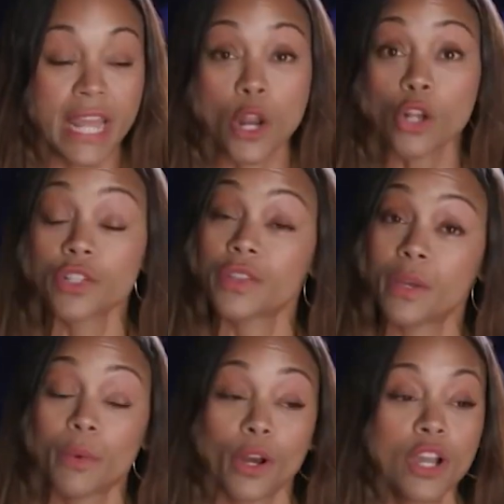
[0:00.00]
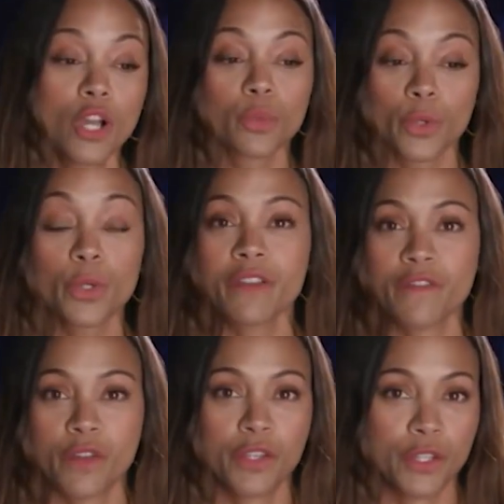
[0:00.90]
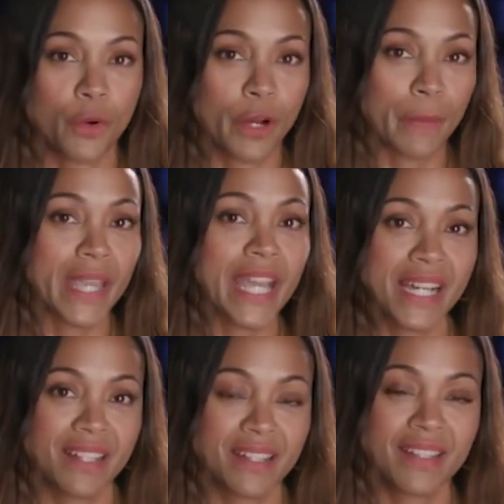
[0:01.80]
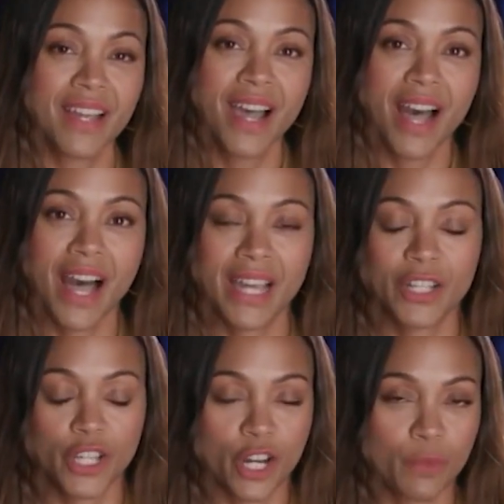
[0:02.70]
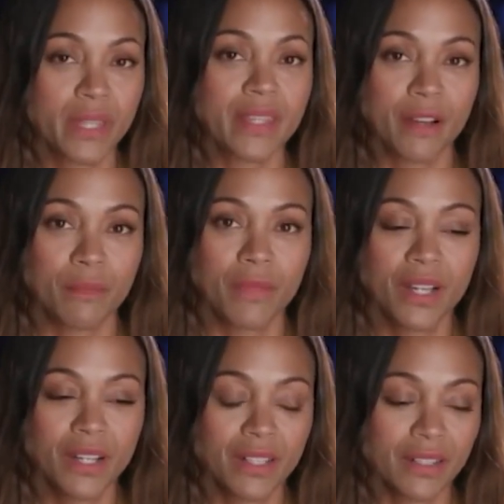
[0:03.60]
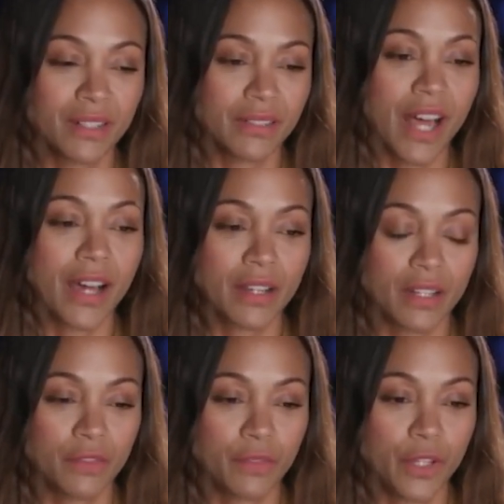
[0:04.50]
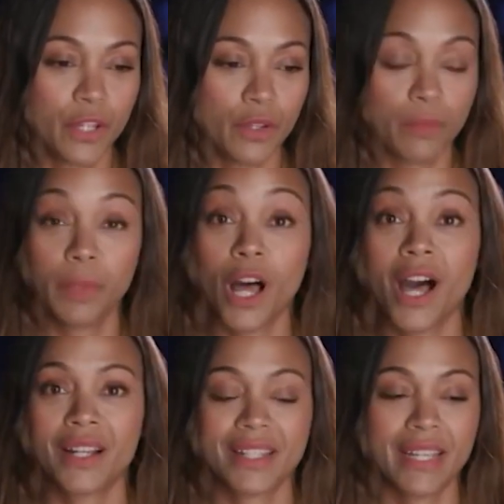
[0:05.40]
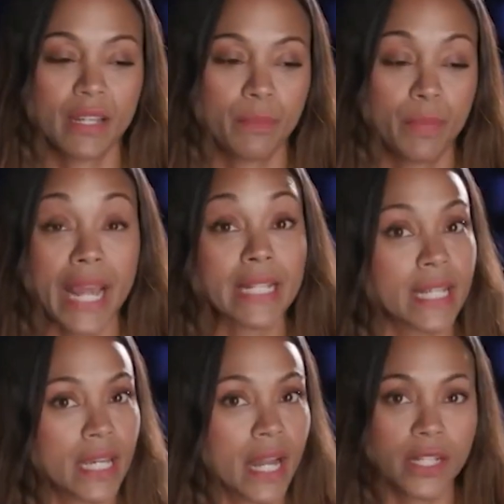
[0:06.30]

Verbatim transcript: and also they were rooting for the story because I had shared with them a, a lot of you know the plot. And but I did.